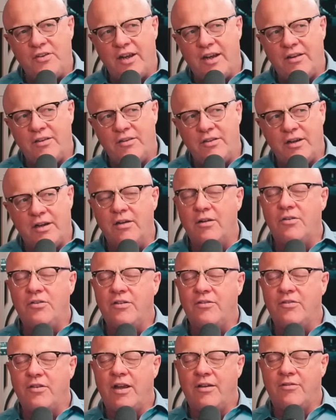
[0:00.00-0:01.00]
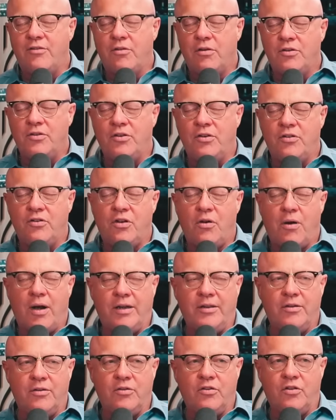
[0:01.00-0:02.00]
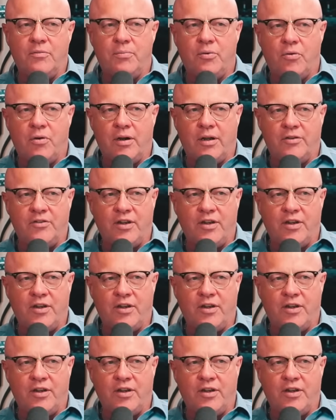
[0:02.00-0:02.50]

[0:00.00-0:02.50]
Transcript: stay in theaters if Christians go out there and support